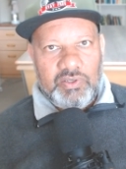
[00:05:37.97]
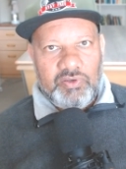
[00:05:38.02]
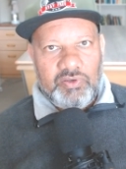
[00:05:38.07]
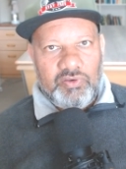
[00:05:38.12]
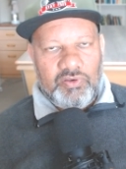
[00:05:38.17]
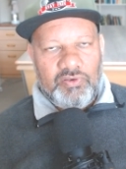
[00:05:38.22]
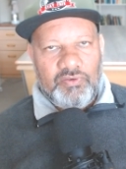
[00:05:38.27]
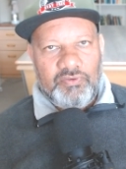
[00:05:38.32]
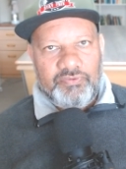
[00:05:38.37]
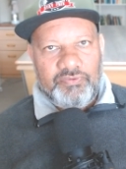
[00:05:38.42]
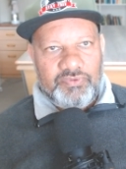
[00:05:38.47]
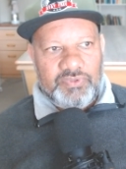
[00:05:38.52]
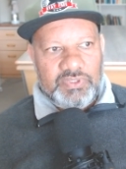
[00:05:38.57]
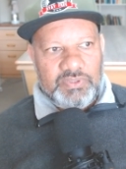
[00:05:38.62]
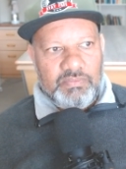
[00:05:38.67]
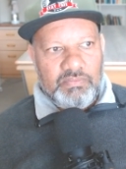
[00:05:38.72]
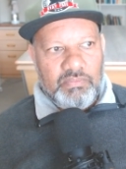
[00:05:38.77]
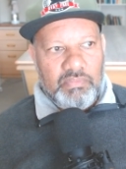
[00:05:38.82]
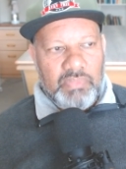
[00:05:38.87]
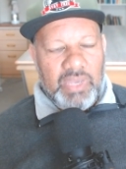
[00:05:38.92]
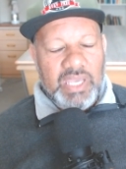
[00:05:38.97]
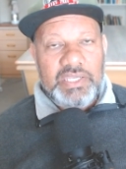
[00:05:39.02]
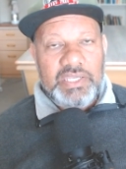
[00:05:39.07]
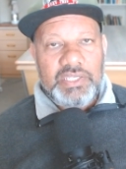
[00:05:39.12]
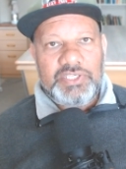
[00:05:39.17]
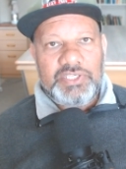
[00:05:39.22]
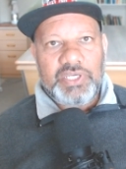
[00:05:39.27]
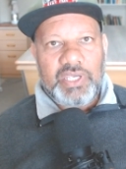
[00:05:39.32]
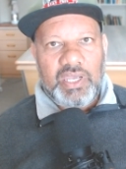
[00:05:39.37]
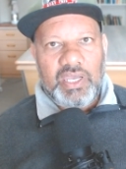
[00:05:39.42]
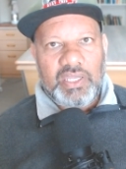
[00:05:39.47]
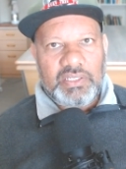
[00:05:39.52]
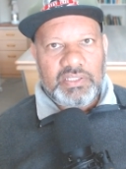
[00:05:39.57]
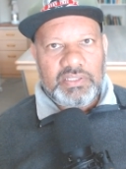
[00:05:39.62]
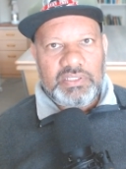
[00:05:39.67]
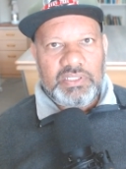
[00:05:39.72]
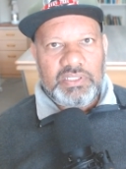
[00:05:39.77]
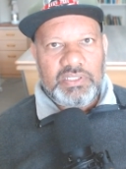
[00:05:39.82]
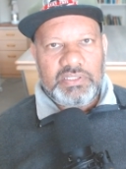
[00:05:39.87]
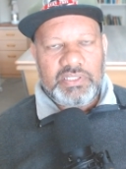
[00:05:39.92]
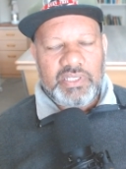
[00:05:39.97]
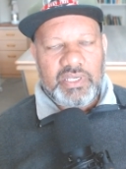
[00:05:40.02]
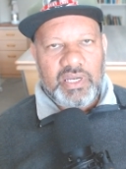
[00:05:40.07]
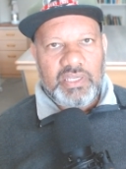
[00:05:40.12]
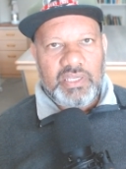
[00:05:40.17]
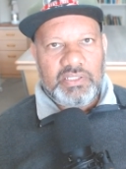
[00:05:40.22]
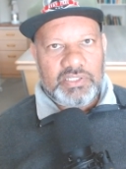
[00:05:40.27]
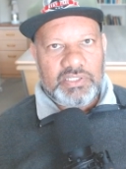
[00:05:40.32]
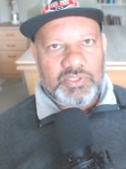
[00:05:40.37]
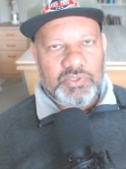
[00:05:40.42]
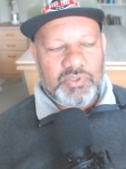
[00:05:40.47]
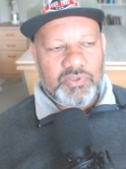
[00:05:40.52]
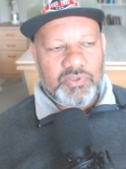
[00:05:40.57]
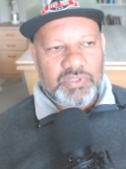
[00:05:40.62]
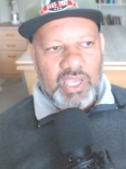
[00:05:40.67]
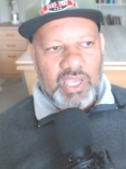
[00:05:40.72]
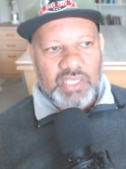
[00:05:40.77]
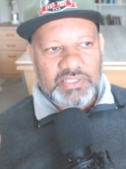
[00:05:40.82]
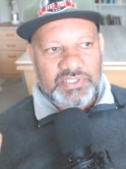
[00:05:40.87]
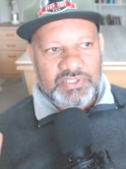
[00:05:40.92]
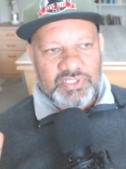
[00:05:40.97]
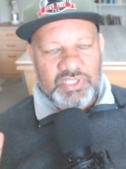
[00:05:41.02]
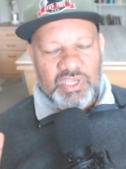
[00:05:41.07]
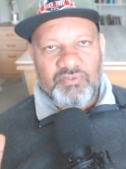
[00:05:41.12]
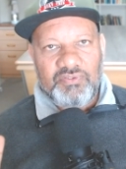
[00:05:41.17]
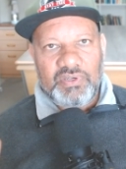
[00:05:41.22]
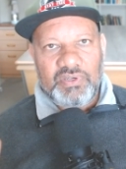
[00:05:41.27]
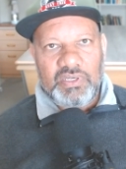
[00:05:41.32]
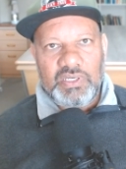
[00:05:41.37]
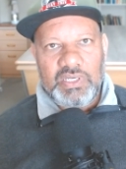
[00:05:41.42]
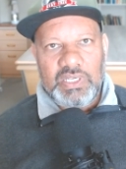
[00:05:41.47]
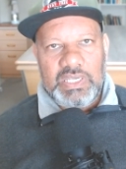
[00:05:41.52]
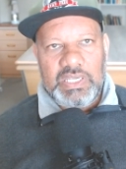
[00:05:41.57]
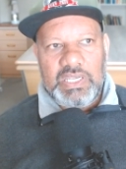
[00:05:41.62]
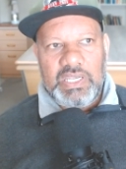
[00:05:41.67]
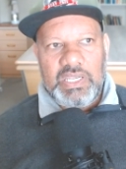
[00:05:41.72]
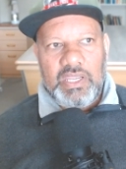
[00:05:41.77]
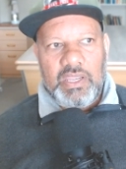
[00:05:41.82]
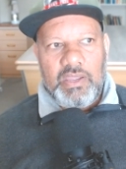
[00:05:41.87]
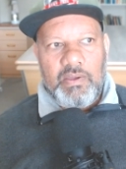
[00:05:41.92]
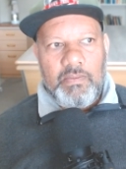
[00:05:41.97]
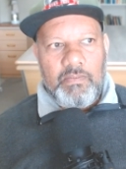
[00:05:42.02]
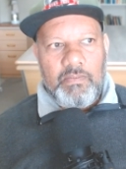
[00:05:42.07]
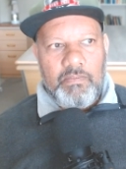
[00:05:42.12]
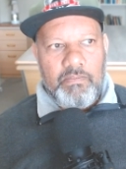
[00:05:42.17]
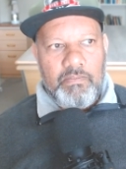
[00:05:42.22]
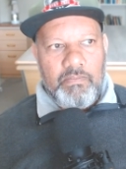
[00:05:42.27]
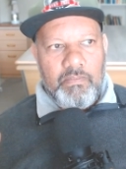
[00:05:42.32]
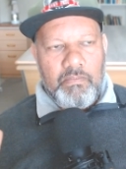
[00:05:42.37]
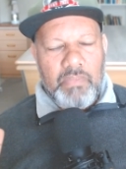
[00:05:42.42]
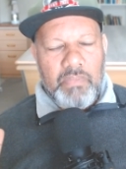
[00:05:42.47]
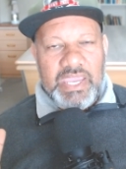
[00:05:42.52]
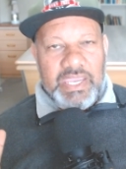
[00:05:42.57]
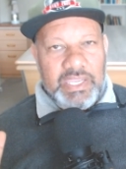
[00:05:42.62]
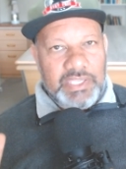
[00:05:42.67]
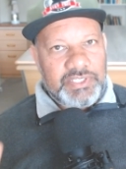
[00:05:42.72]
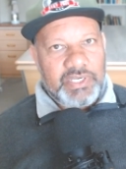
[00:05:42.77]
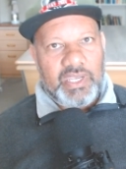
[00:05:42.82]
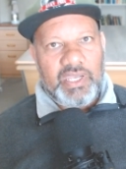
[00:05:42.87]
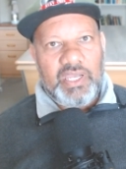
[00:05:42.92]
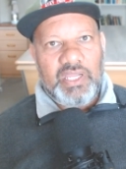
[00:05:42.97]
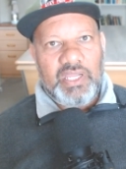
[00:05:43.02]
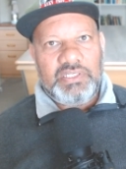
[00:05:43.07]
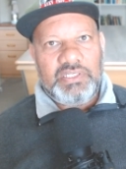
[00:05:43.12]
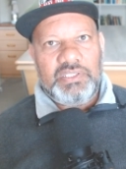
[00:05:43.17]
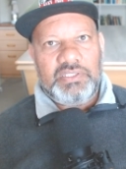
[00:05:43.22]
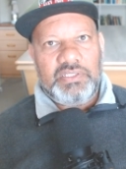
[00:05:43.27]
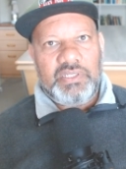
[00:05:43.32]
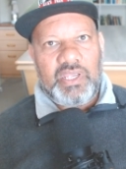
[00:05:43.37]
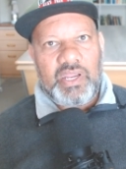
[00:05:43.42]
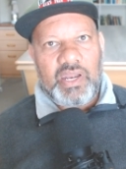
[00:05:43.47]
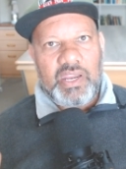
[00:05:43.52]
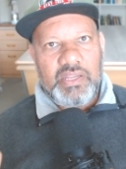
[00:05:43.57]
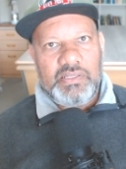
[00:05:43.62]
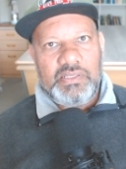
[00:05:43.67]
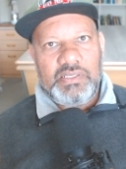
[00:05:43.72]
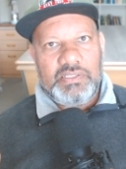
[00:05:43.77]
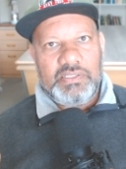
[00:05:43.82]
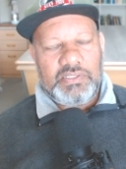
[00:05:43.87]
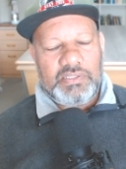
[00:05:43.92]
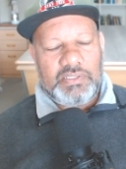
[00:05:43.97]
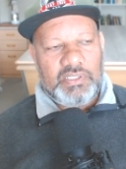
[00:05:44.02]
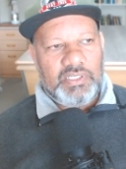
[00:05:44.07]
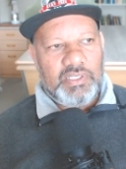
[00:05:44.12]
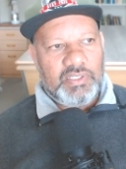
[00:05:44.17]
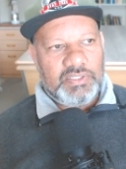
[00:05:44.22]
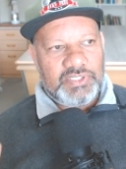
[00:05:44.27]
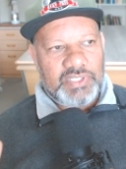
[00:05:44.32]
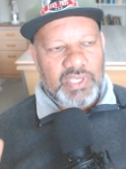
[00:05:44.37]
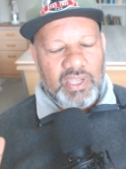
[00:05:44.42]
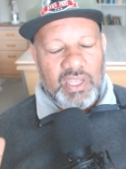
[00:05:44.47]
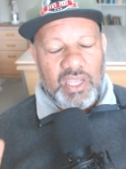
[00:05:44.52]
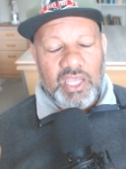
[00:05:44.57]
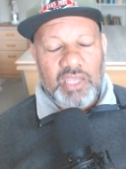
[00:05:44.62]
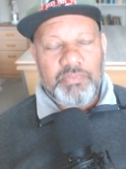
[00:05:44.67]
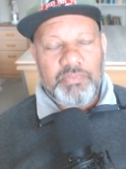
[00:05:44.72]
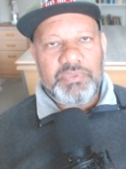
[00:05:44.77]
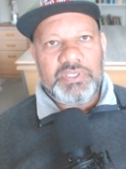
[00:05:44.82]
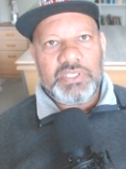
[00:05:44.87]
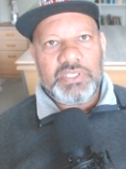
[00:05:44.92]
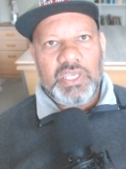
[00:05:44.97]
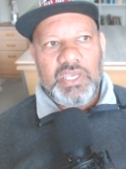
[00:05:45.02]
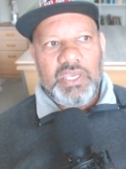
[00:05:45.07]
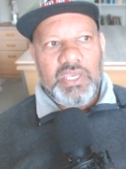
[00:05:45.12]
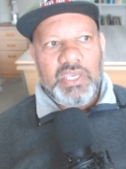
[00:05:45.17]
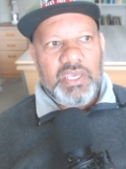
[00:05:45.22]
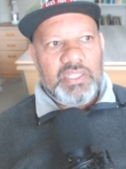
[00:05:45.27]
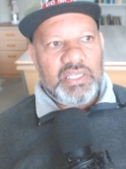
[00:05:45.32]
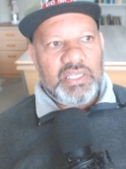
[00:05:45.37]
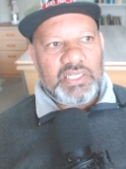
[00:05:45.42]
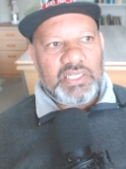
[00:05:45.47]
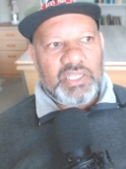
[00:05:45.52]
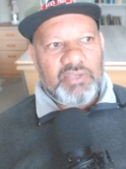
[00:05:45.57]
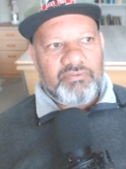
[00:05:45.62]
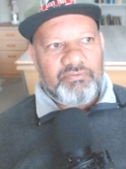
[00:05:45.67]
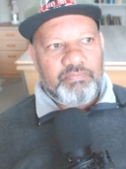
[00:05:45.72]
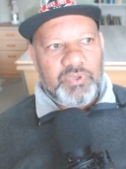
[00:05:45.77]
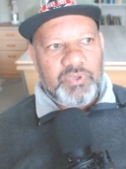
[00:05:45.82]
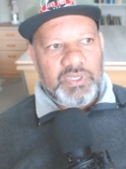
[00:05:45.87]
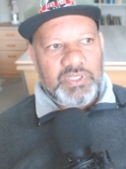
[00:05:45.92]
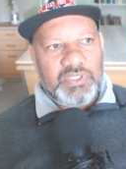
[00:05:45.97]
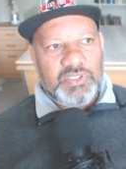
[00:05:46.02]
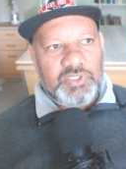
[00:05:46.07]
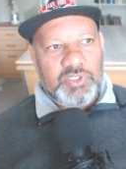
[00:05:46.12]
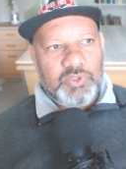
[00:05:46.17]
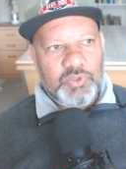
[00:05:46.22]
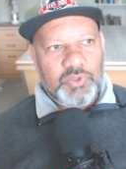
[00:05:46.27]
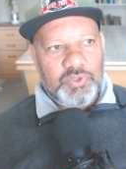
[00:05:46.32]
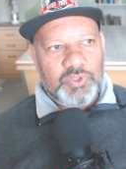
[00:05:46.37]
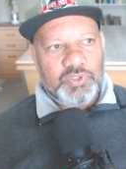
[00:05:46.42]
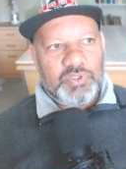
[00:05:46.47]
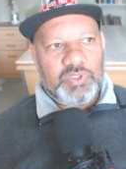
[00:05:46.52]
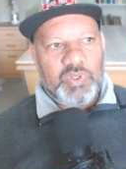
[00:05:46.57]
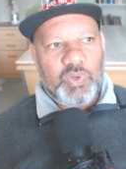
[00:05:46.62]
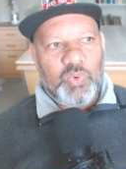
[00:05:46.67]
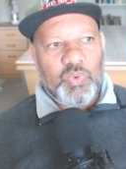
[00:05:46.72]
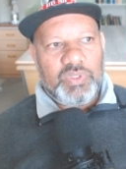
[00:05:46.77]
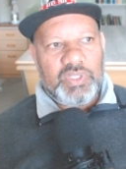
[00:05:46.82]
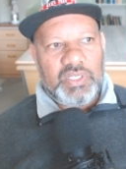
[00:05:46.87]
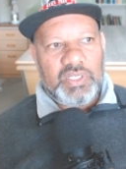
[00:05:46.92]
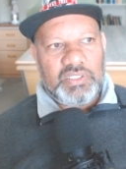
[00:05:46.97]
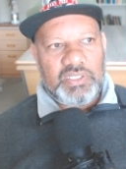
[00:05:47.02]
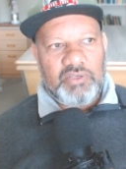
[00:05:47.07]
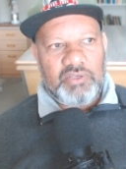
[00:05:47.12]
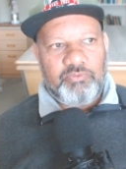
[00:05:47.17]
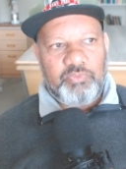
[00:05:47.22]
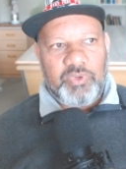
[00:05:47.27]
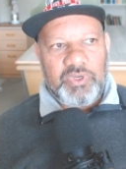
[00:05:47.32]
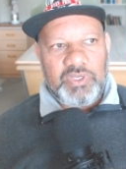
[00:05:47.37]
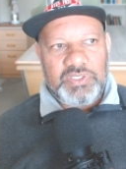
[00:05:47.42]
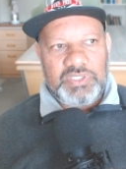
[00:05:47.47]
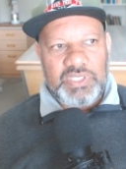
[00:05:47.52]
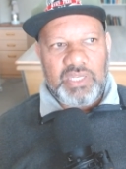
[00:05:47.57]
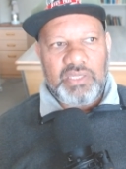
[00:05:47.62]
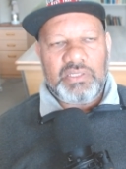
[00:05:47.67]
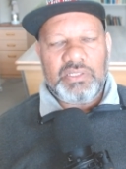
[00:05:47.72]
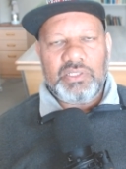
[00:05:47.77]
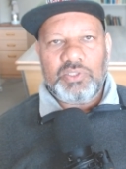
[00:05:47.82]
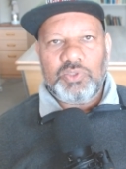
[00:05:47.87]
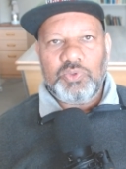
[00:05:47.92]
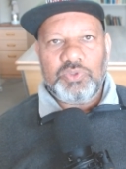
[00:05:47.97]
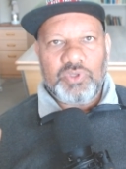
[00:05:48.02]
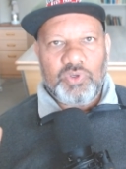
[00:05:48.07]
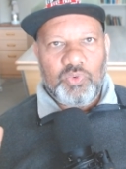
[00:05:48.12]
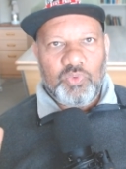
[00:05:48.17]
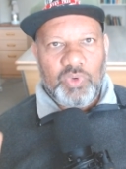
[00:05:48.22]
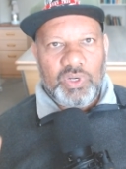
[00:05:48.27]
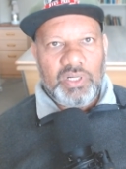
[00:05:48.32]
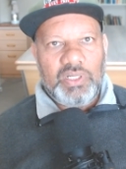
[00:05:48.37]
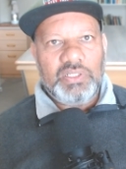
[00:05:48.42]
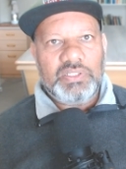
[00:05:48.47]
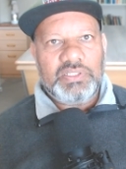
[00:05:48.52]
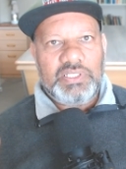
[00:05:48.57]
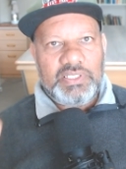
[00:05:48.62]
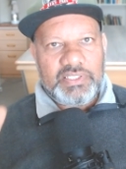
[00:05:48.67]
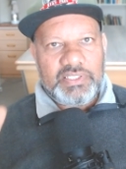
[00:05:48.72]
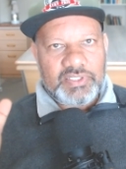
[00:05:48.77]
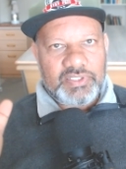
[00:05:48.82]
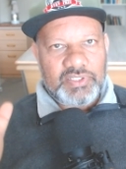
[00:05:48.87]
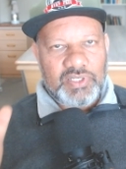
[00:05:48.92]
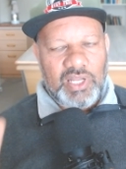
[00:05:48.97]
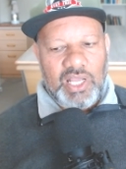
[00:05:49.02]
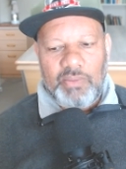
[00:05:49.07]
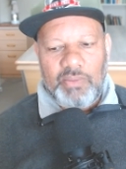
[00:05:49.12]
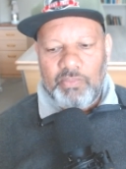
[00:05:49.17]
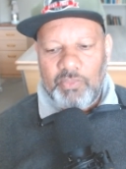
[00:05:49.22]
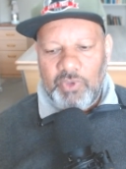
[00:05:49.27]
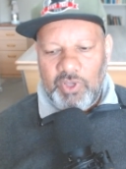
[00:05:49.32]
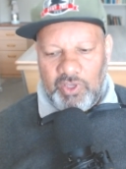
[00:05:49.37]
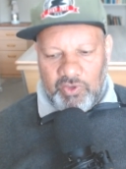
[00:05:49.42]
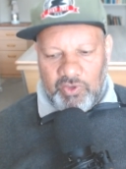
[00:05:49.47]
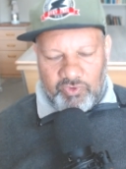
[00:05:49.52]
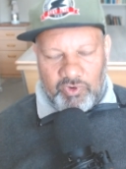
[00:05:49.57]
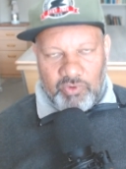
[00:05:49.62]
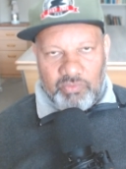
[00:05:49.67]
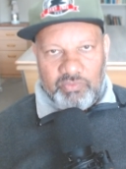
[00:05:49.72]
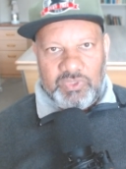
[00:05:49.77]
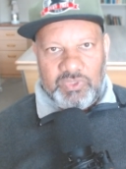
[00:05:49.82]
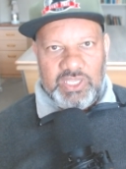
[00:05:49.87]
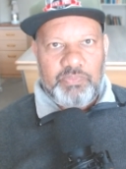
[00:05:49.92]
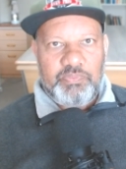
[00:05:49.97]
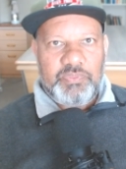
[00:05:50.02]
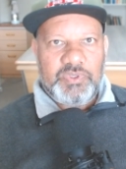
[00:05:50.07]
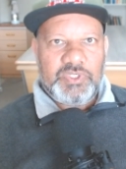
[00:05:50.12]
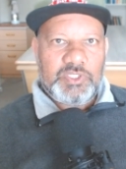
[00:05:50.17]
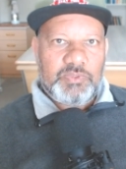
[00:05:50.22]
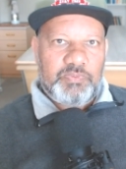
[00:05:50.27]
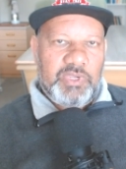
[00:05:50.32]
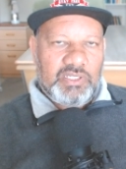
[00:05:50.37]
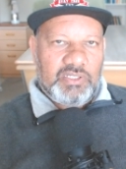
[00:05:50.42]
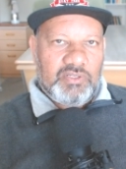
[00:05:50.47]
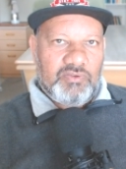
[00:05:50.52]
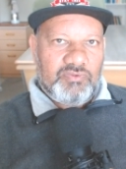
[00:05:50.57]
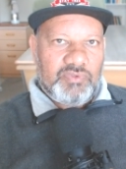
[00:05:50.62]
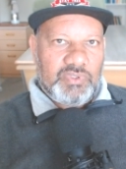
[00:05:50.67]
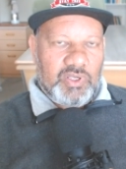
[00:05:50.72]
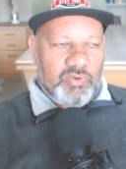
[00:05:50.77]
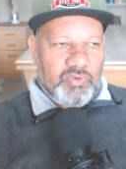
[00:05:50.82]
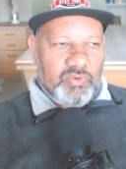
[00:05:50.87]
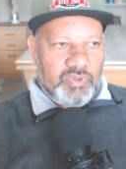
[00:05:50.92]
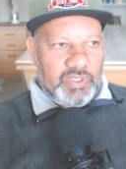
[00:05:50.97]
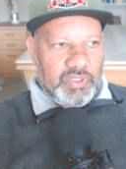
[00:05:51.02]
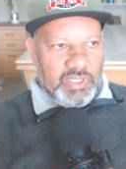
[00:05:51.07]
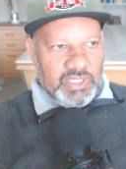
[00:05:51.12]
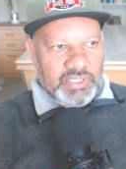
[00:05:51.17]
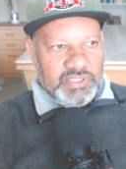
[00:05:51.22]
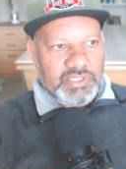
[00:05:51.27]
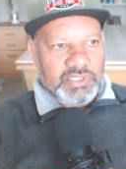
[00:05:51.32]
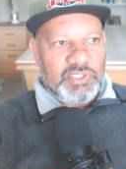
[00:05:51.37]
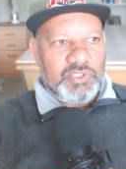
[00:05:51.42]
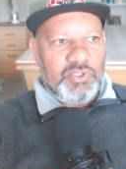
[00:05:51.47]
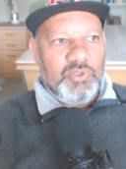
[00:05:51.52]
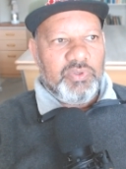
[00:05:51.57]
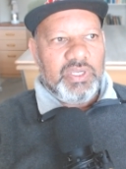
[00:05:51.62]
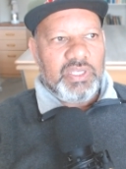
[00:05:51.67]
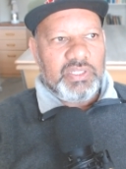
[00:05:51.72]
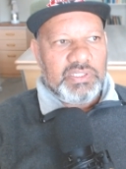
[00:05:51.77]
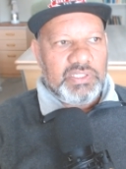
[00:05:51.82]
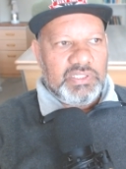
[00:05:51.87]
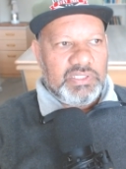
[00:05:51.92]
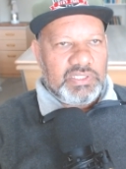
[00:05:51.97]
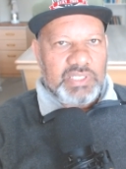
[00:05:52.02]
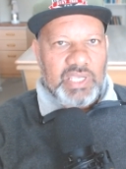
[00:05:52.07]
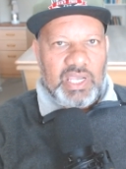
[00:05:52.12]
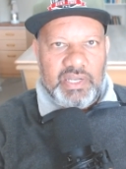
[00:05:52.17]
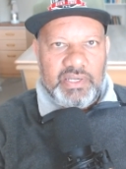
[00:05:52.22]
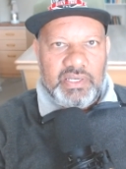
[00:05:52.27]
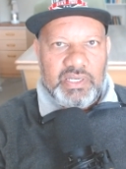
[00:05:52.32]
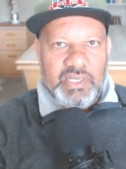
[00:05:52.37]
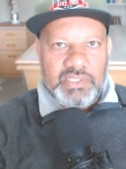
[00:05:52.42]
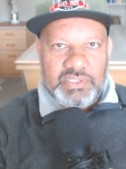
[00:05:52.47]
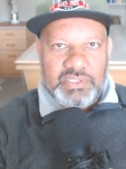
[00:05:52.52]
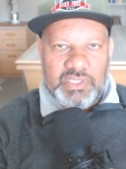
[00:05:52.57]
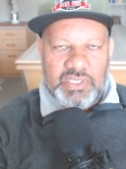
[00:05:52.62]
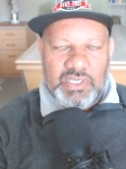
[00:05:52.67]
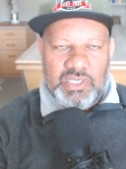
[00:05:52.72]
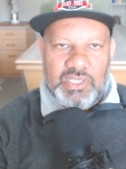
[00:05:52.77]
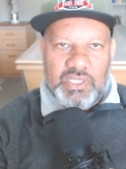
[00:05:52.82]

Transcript: of the major hadith narrators. You know, there are seven major hadith narrators, uh, Sahabis that have produced or that have presented to the world Islam from their perspective. Now, let's just look at this Anas